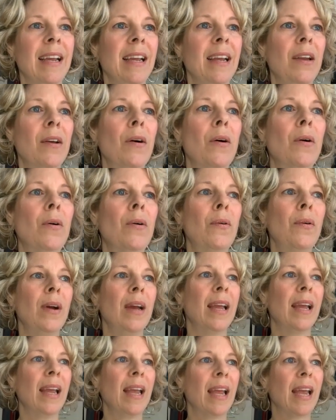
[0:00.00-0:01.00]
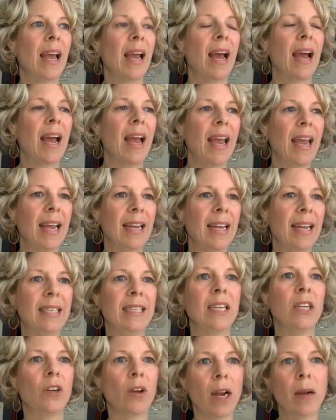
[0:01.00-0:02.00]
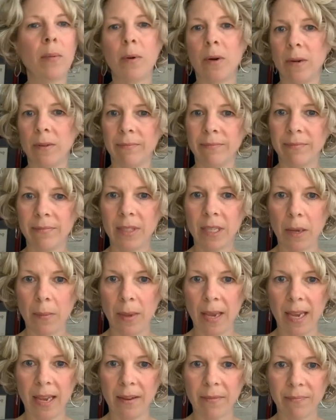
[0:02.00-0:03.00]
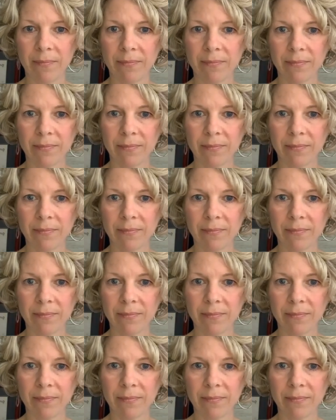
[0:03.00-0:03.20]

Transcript: You know, it's incredible to me